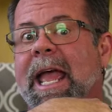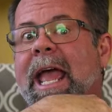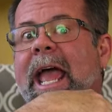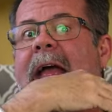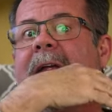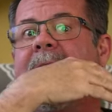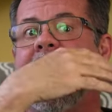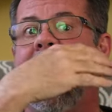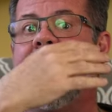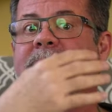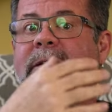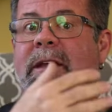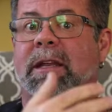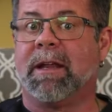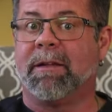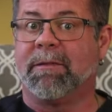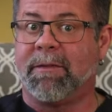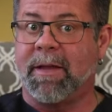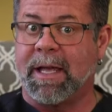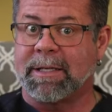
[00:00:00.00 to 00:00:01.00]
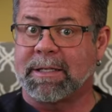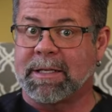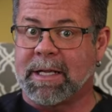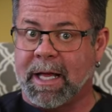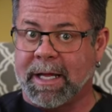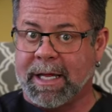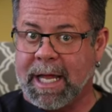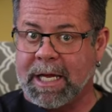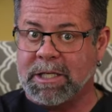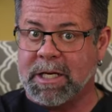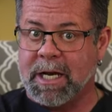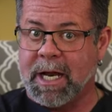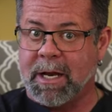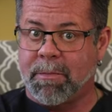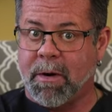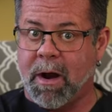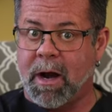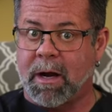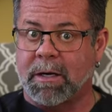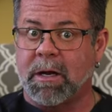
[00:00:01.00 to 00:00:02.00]
and having an advanced glycation end
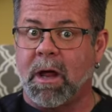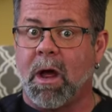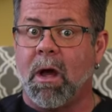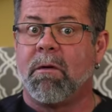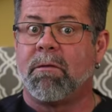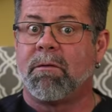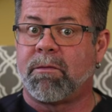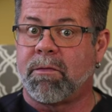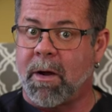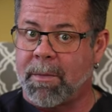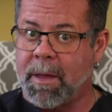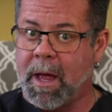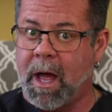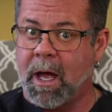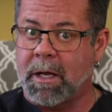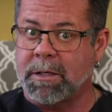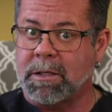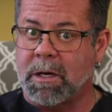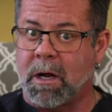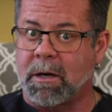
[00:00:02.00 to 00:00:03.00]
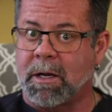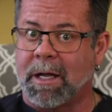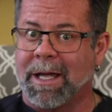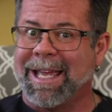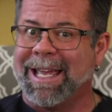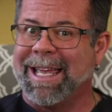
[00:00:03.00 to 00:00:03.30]
product from the hot dog.